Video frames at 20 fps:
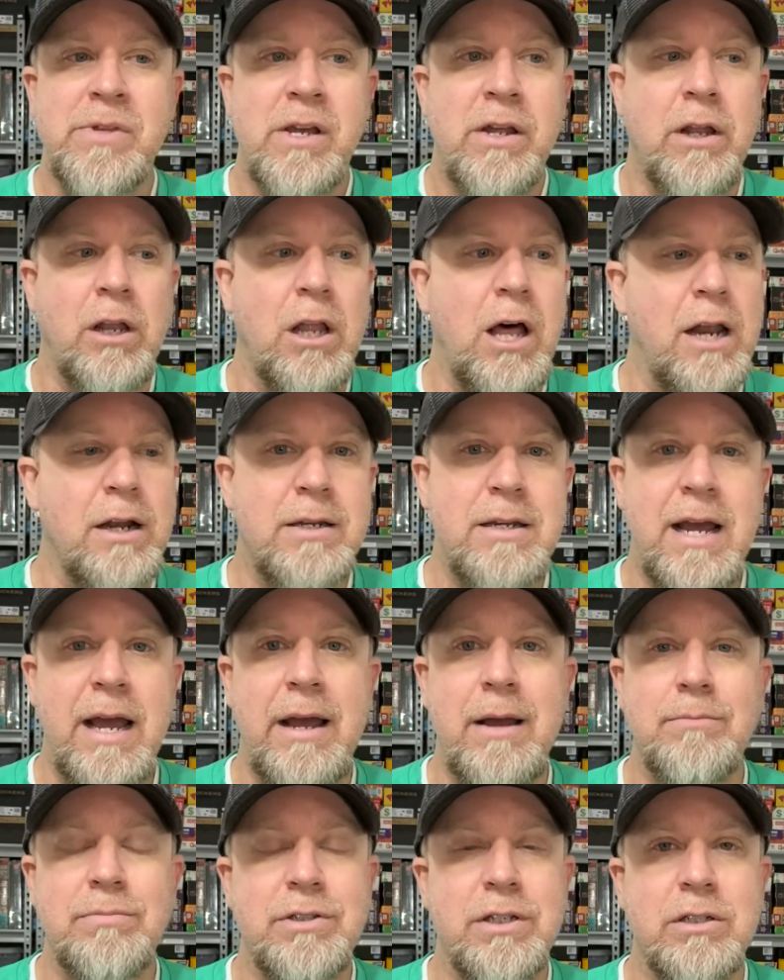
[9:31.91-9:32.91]
A lot of
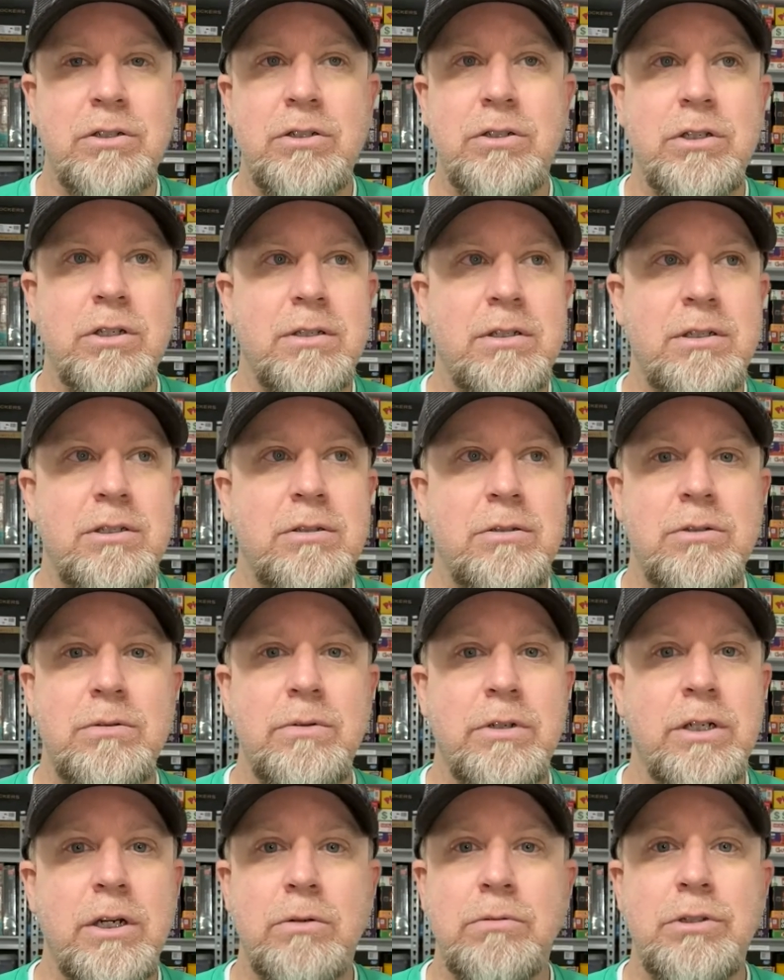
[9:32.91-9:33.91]
times it's just,
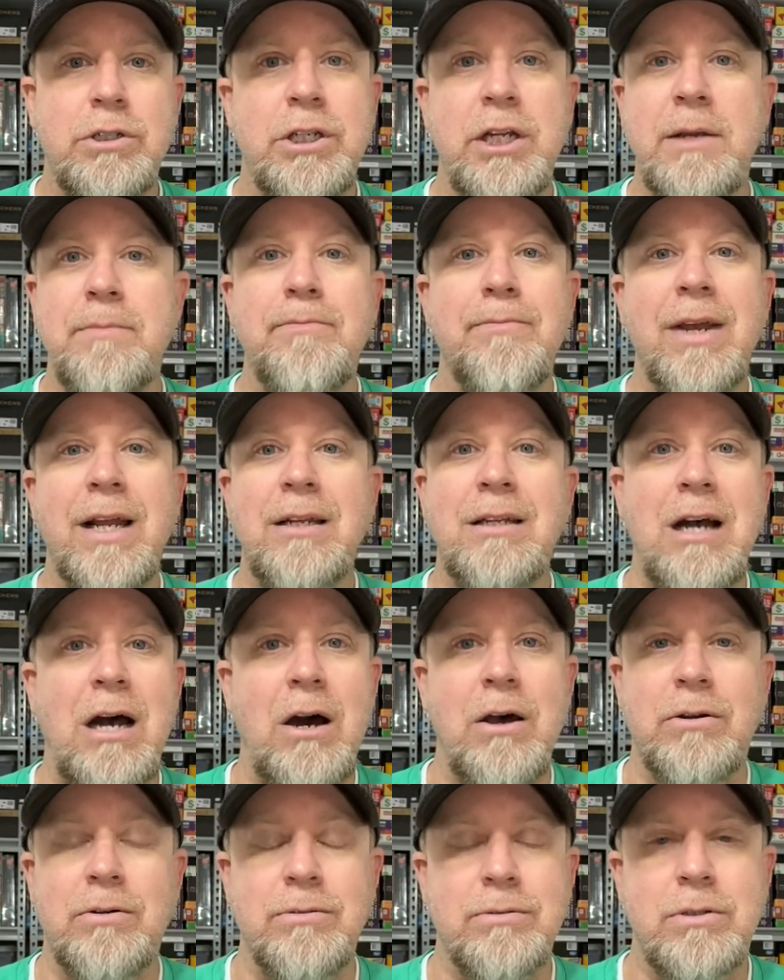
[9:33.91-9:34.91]
cheap
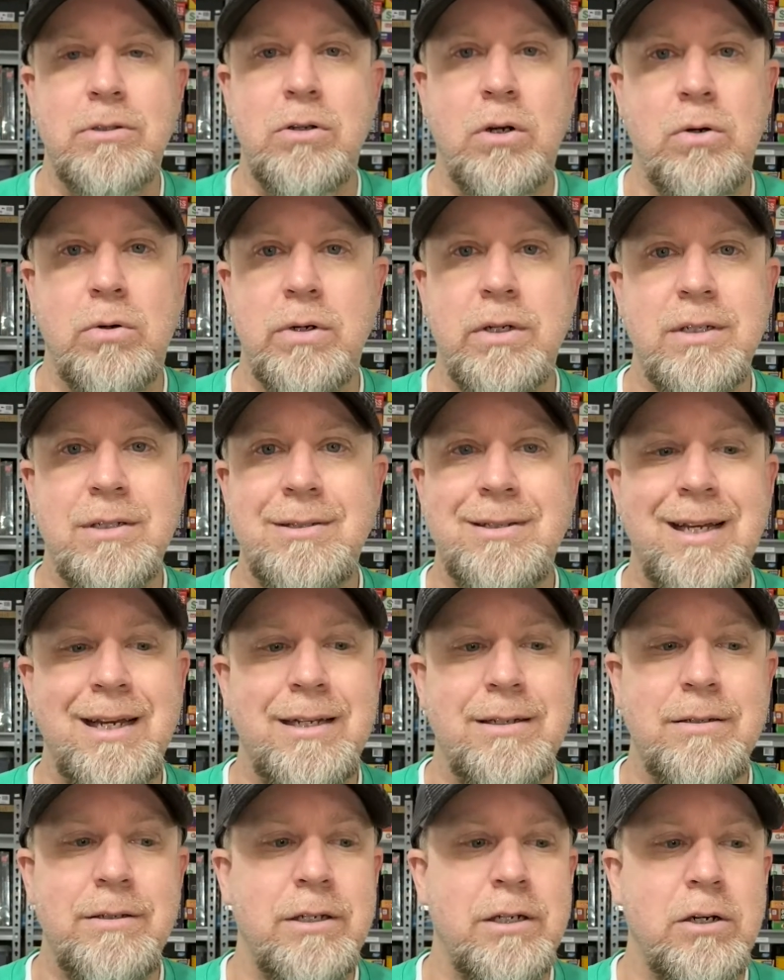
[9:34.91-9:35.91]
McDonald's toys
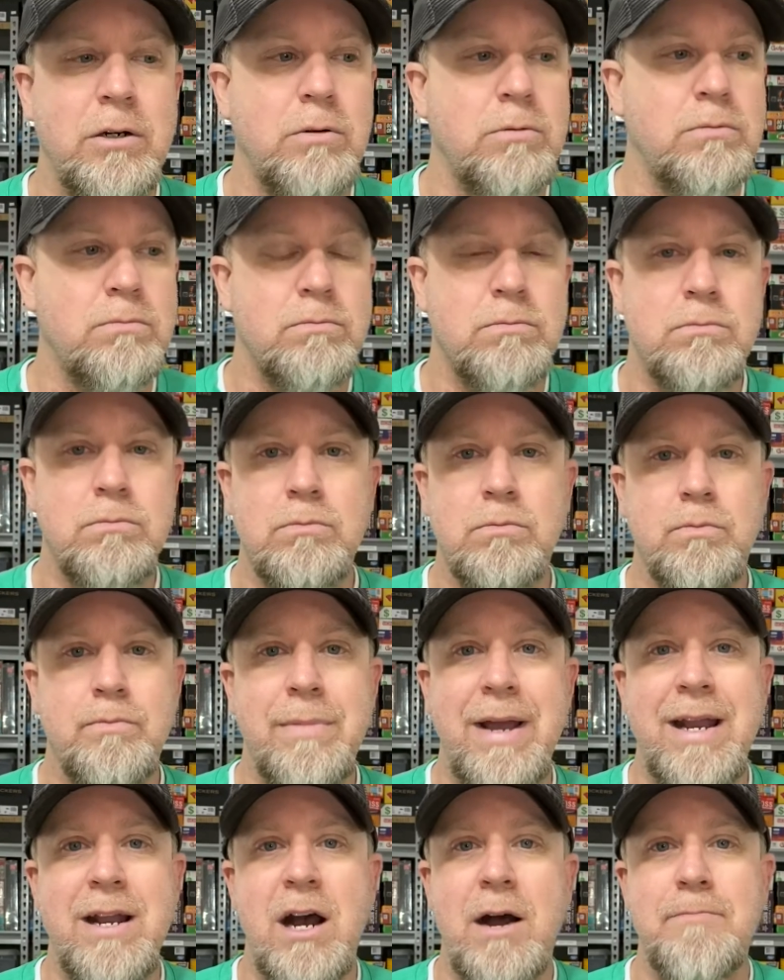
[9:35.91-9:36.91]
that,
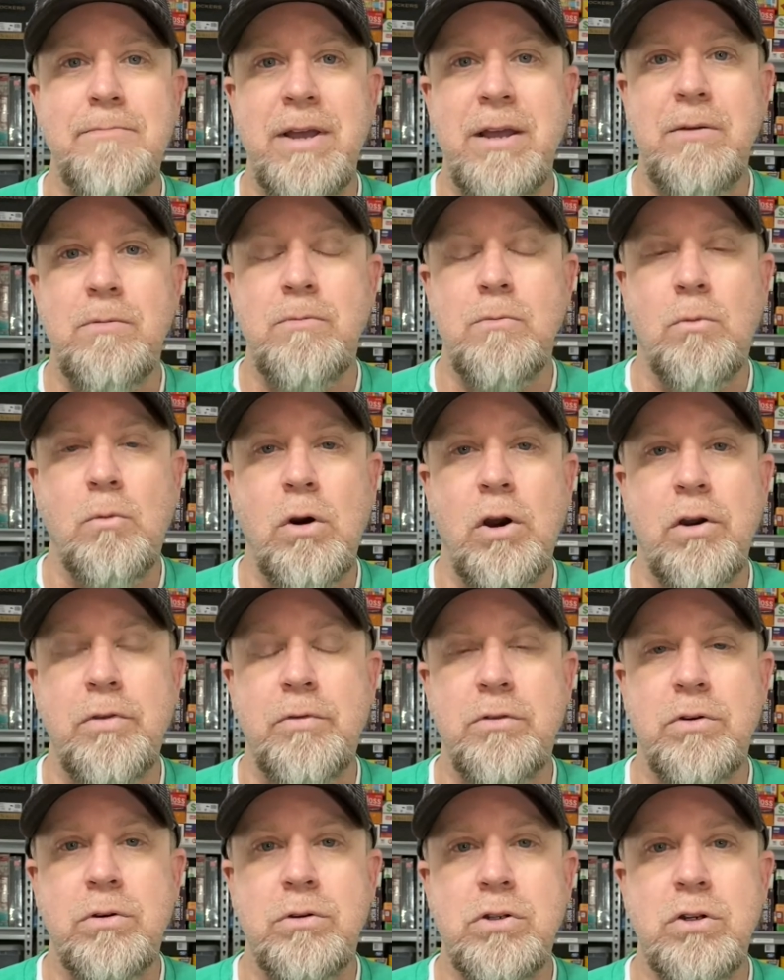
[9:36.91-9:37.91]
may not be
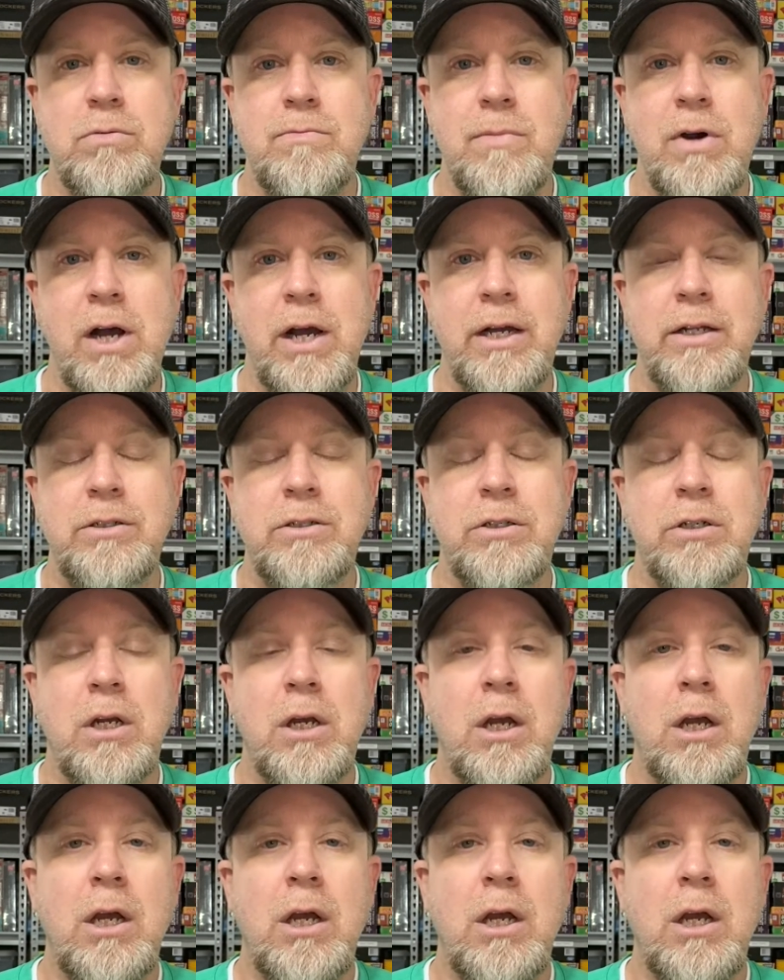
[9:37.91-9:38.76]
worth too much.